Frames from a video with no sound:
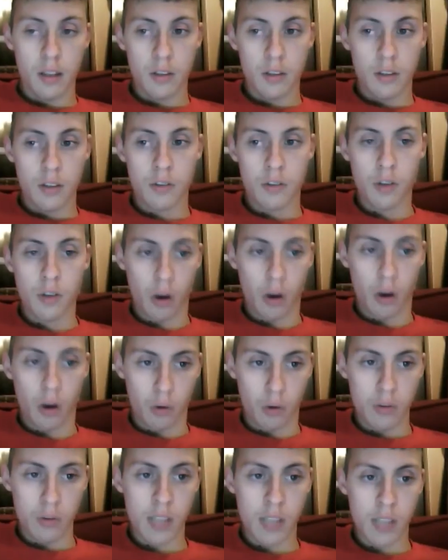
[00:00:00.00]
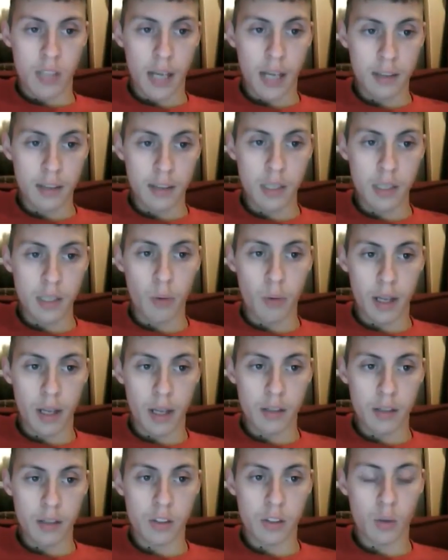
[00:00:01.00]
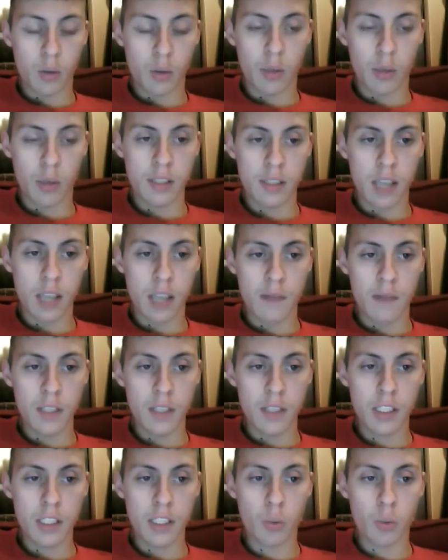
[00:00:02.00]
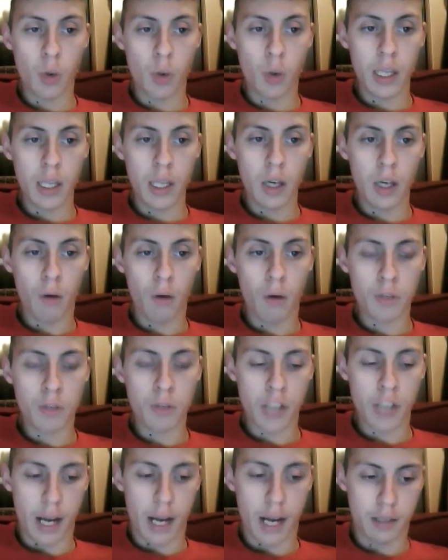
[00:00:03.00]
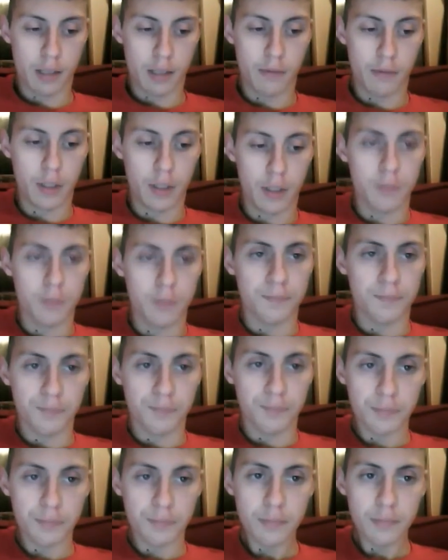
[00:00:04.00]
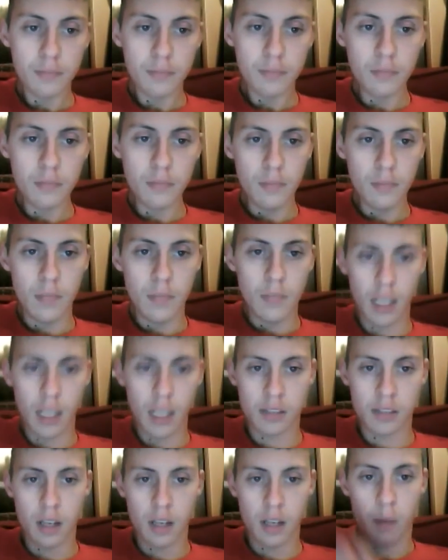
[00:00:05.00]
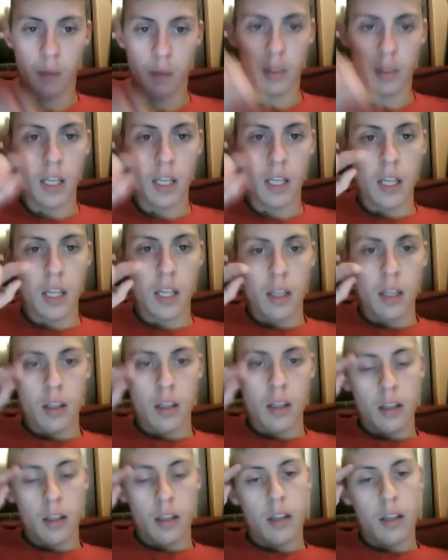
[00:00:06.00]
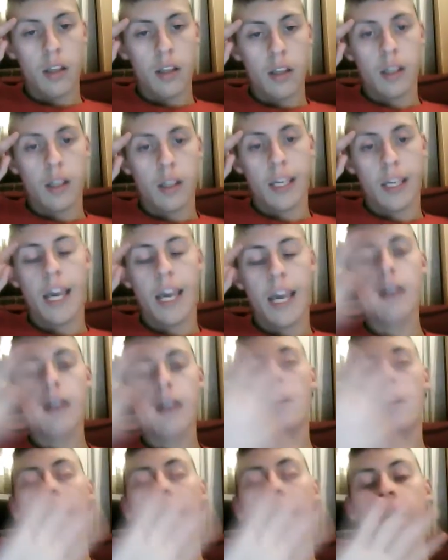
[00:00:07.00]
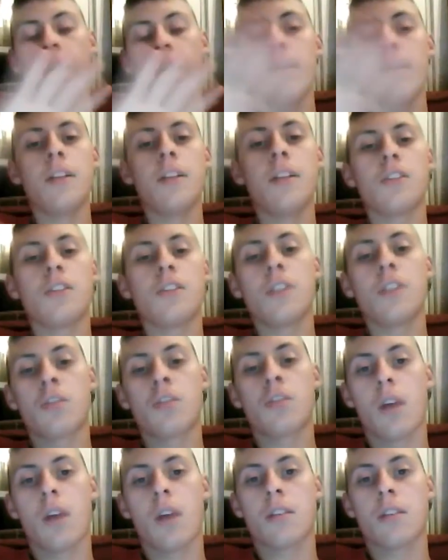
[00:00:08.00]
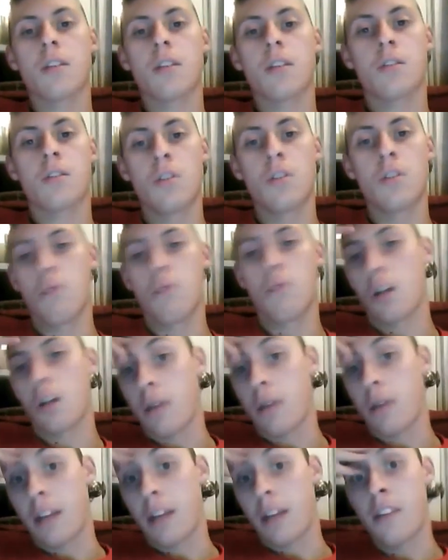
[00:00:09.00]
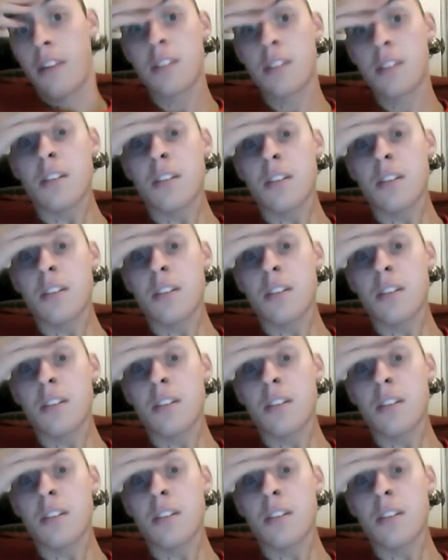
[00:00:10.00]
So Tennessee wins 27-20 over Jacksonville. Next up, and okay, let me just address this too real quick. This